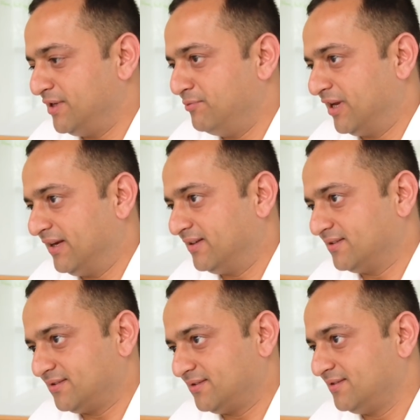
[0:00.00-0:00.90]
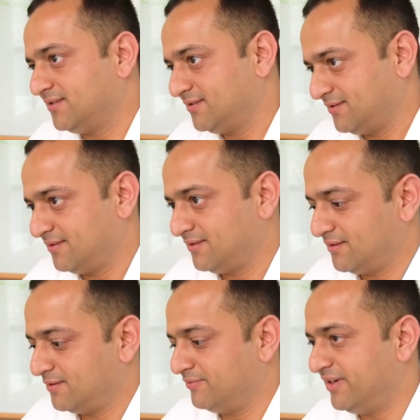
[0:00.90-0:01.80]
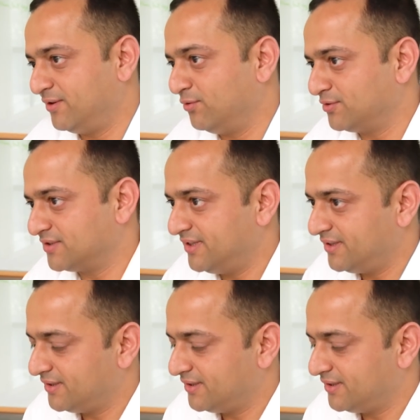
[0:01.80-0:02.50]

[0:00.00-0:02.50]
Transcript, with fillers: Himalayas uh, very closely.